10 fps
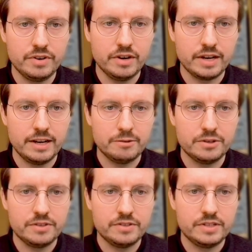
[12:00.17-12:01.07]
our account
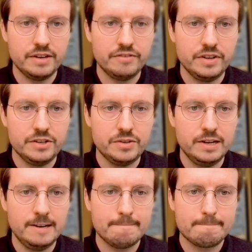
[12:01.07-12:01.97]
stuff into
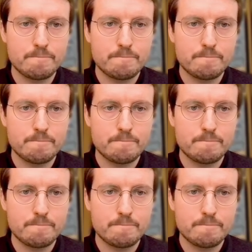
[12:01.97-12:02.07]
there.